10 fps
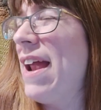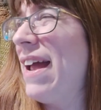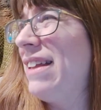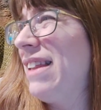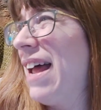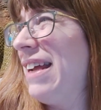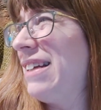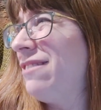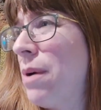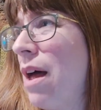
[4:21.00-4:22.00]
I had
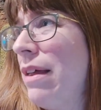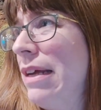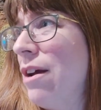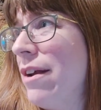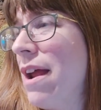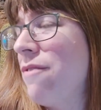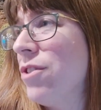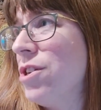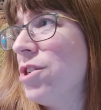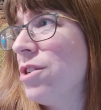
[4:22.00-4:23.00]
like probably on
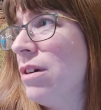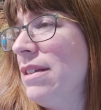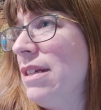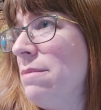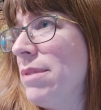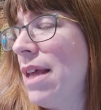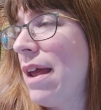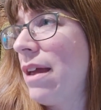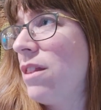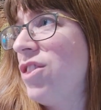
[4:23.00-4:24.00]
average, seems
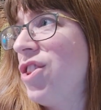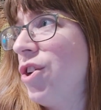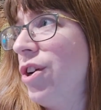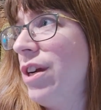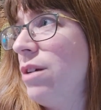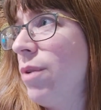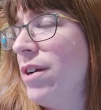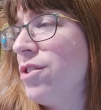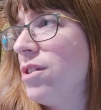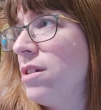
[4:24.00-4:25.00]
like 30
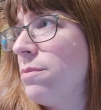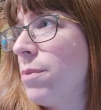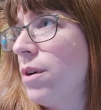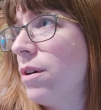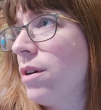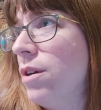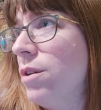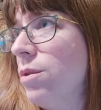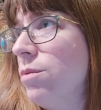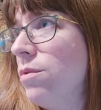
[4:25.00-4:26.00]
questions per
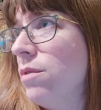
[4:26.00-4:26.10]
Kahoot